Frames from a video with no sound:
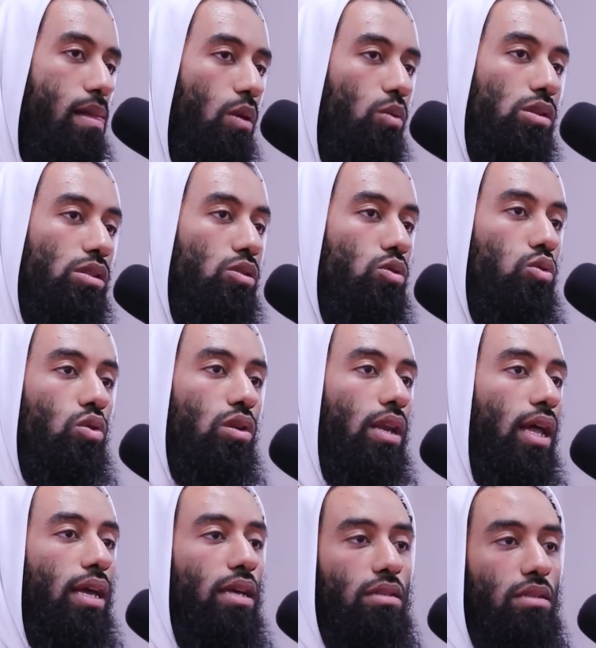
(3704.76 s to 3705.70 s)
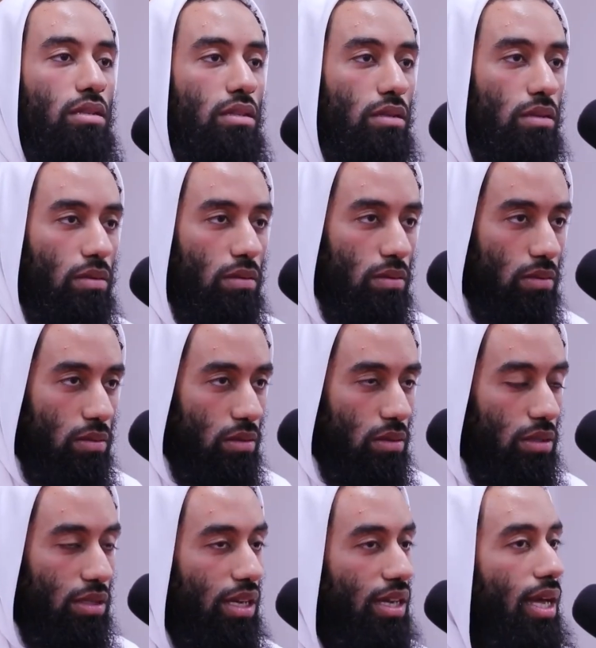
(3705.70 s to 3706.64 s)
it was too late
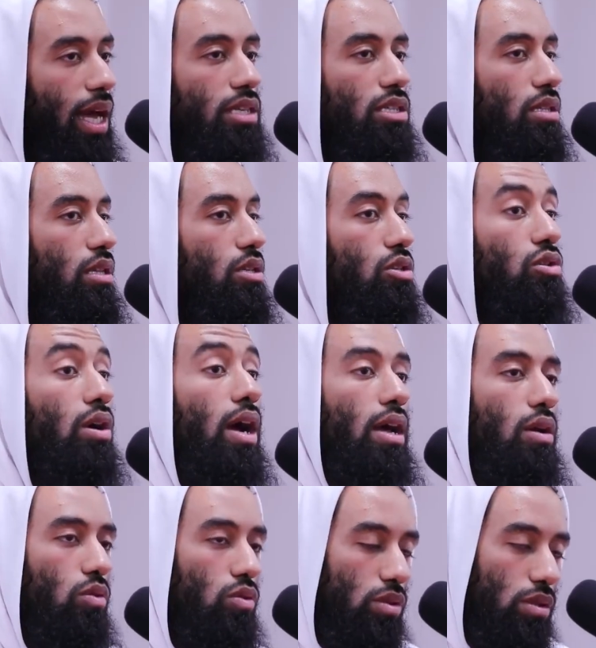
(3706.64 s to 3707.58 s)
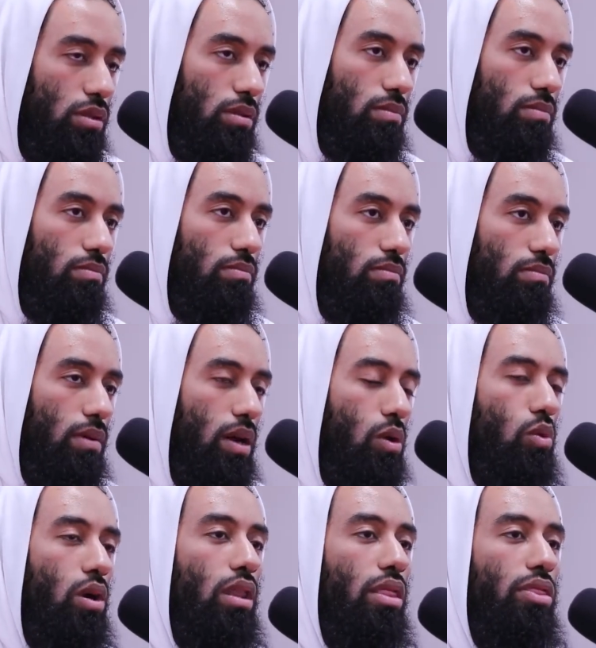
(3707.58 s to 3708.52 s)
to catch the trials.
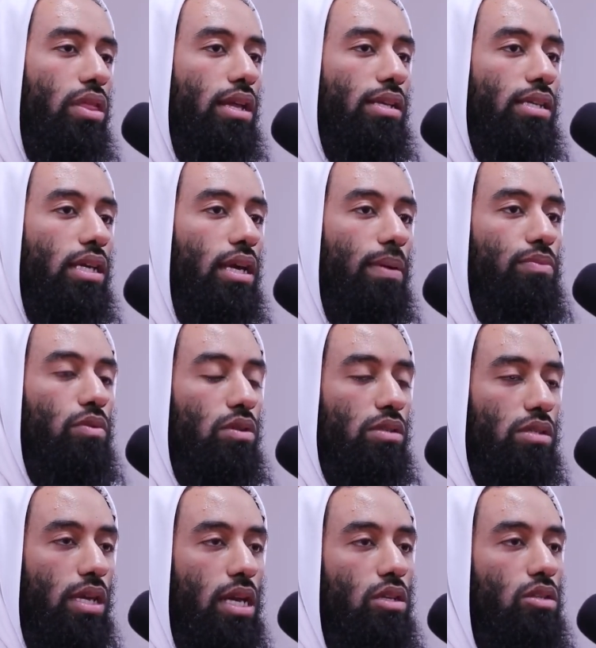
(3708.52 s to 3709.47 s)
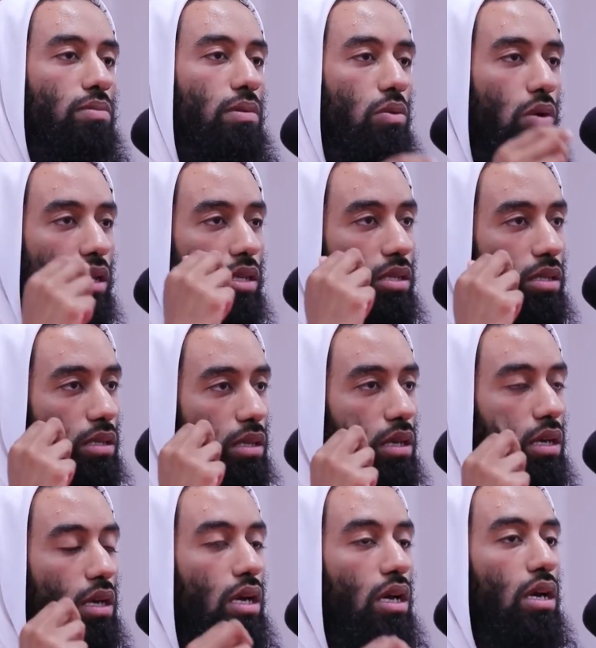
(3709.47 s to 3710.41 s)
And one of the things he kept on saying to me was,
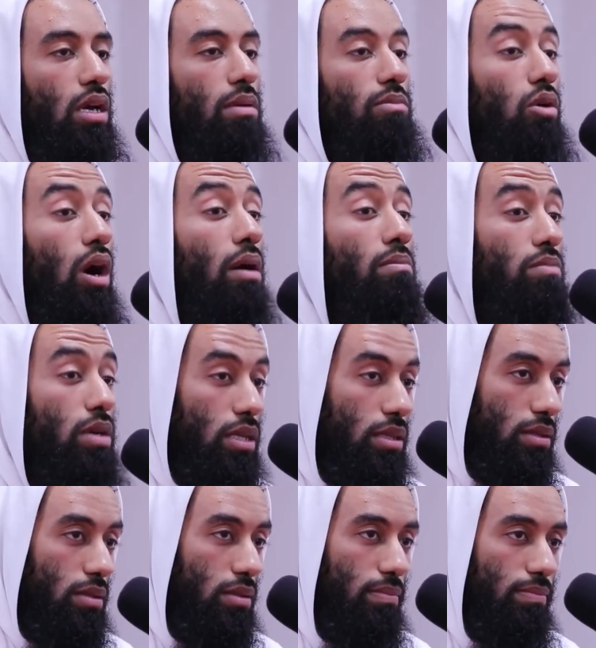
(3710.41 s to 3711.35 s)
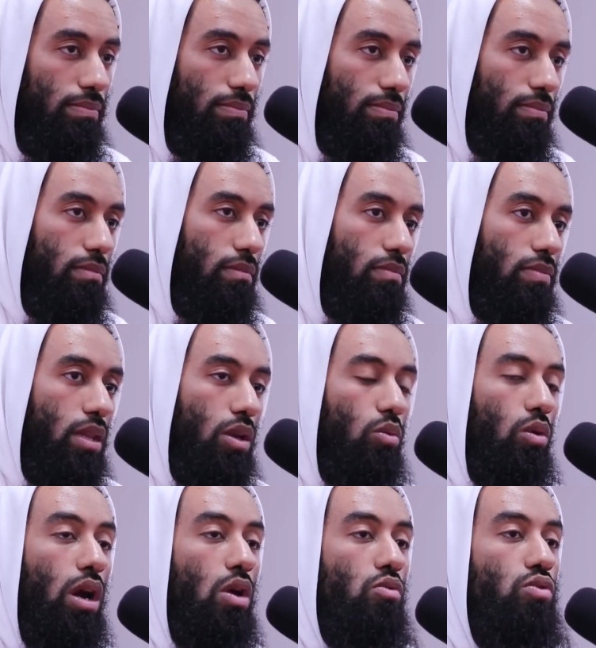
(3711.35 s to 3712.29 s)
Muhammad,
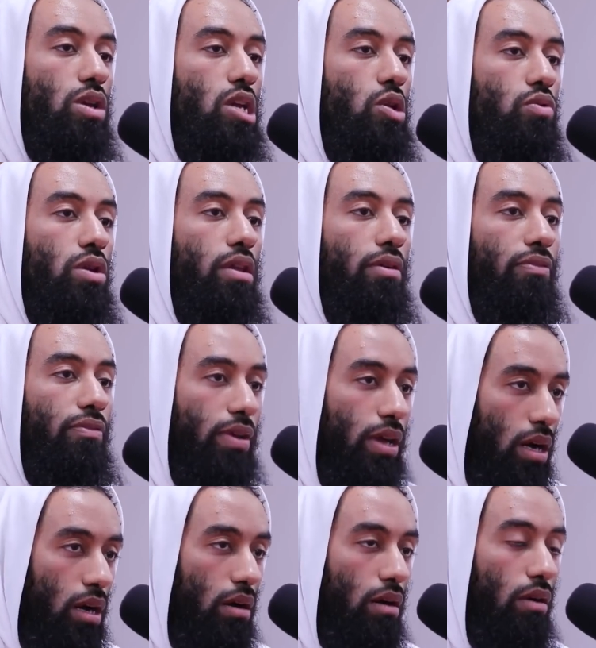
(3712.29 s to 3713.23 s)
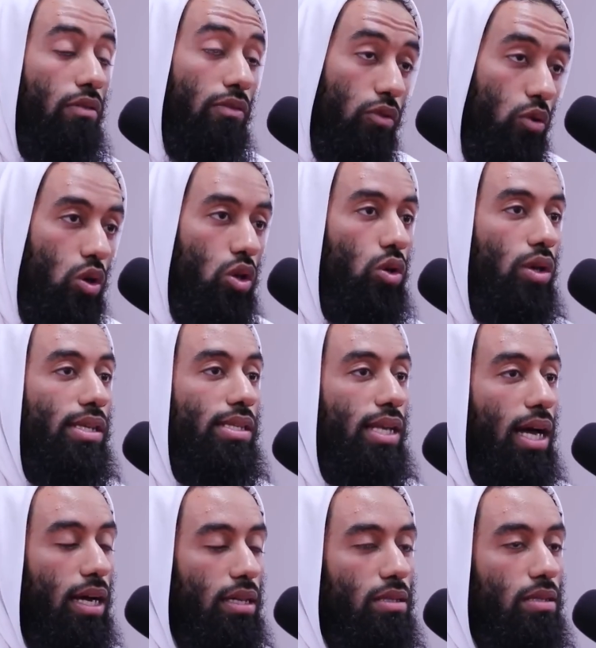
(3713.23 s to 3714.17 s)
what I really, really fear for you is
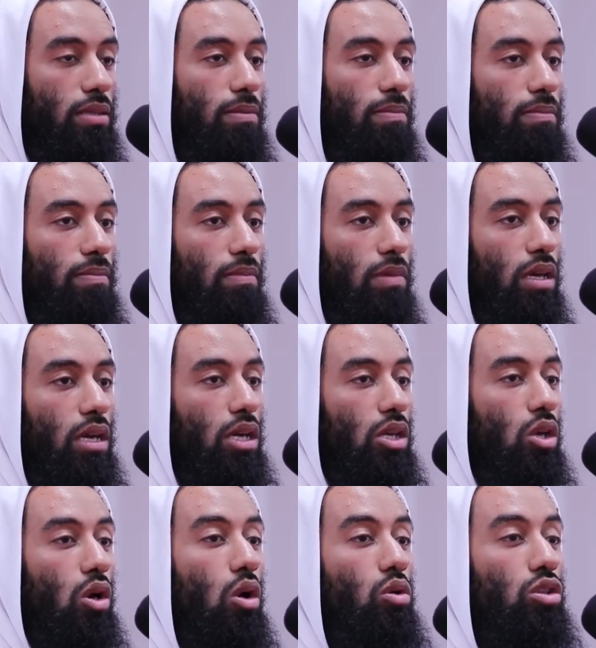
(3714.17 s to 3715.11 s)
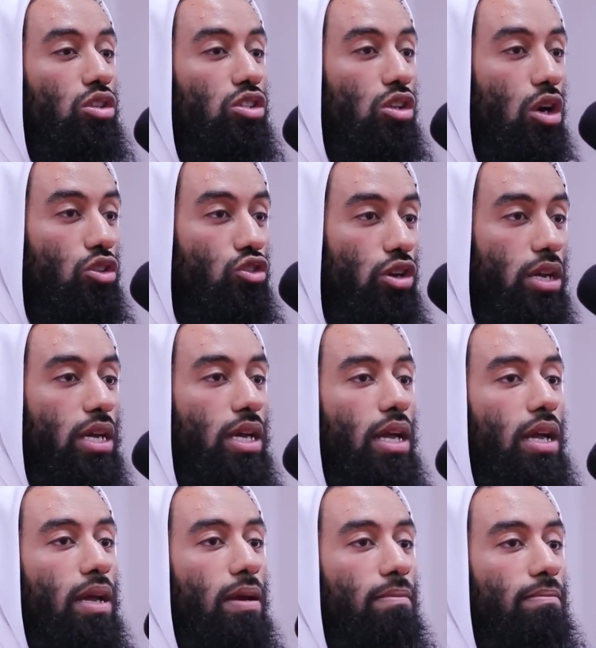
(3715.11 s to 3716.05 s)
that you're going to start
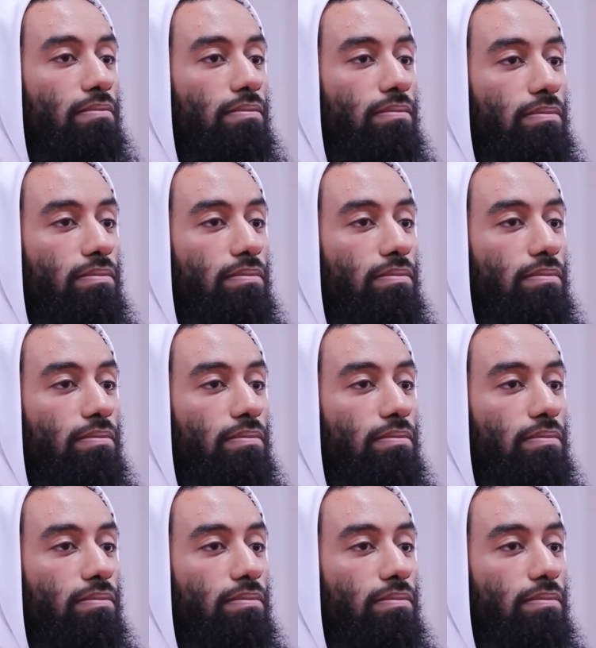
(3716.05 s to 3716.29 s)
drinking,